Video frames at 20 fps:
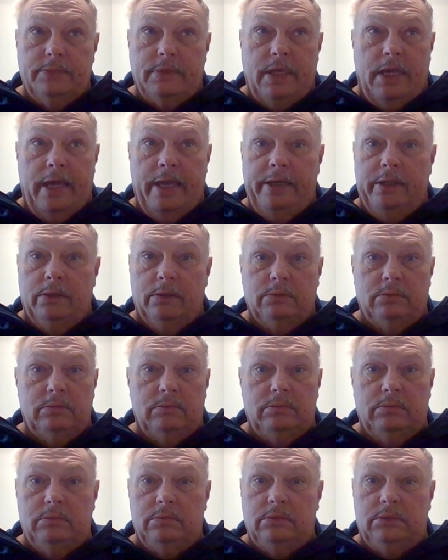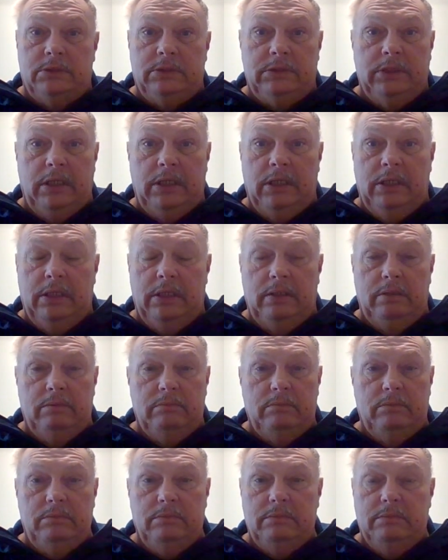I don't see
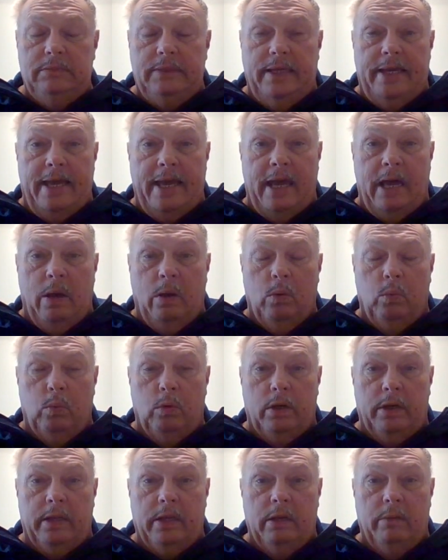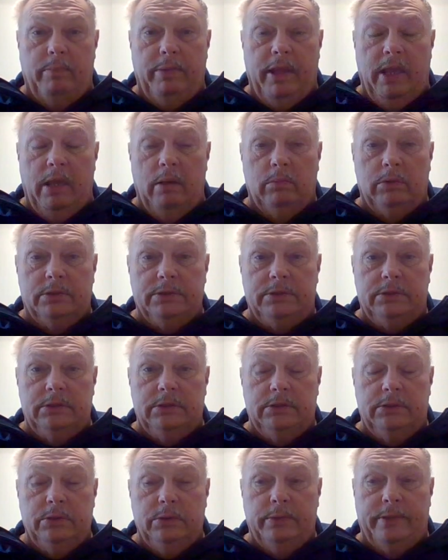how we're going to be able to
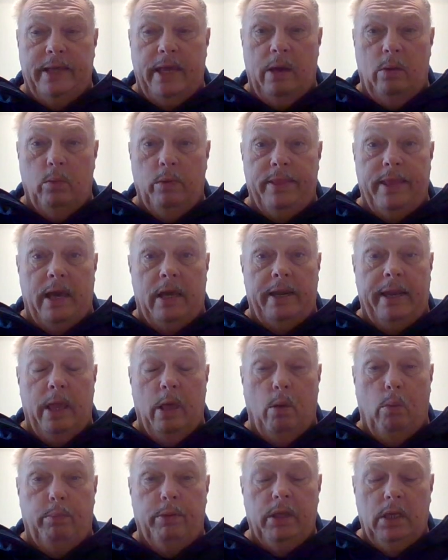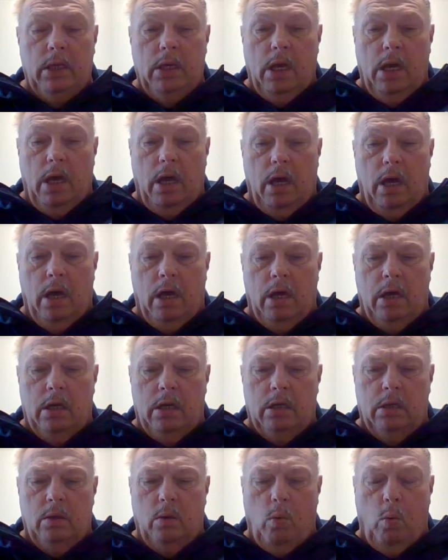do that without help
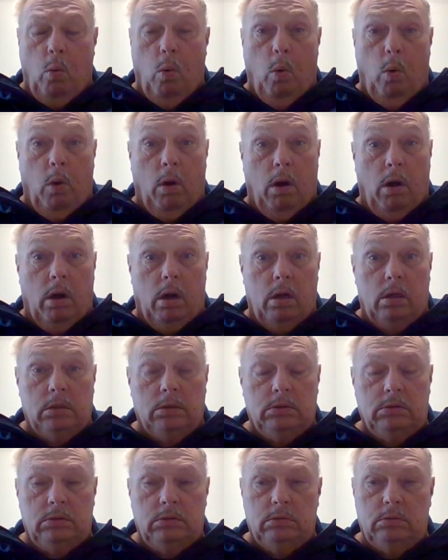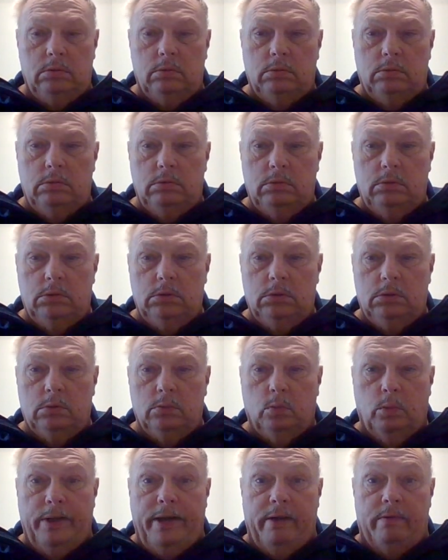uh, or
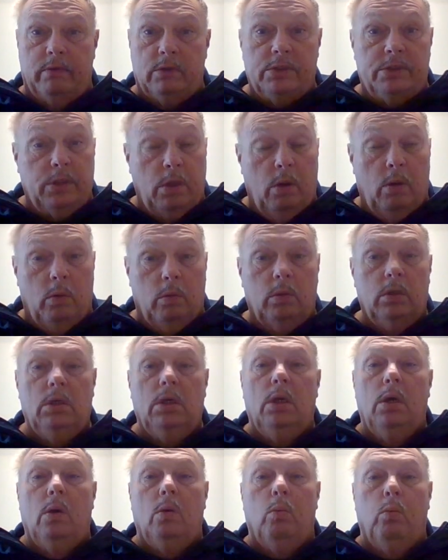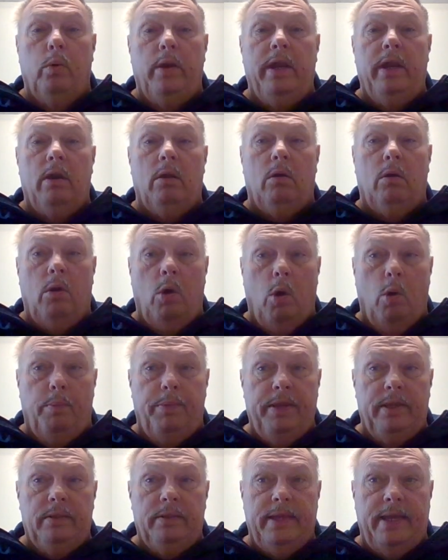whatever. So we're
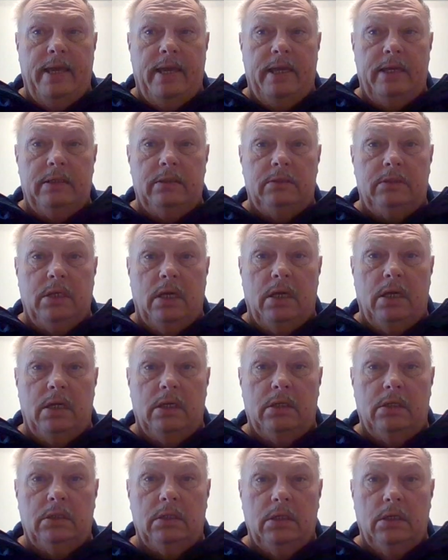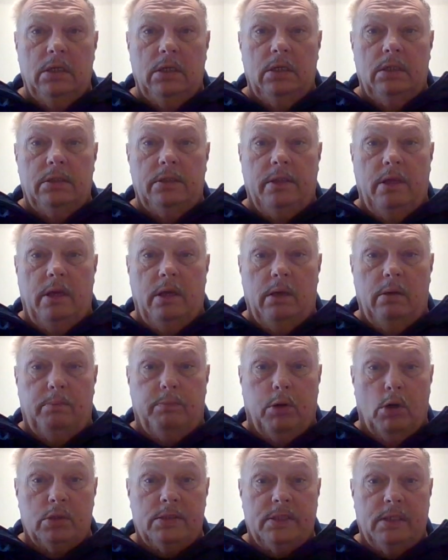hoping that uh, the
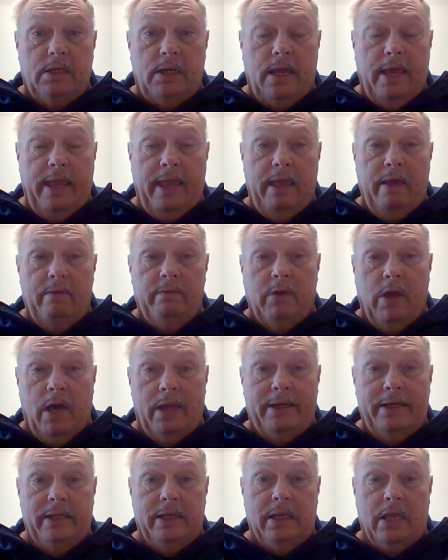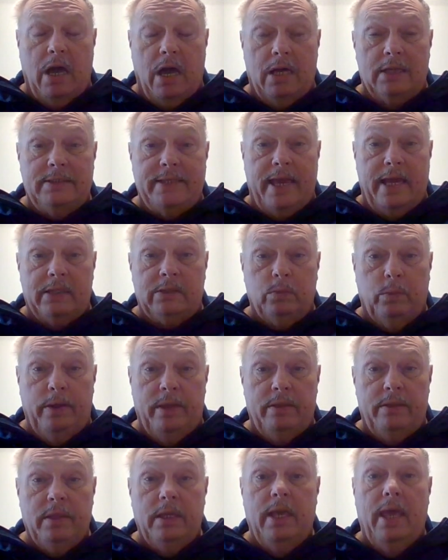person I have gotten in contact with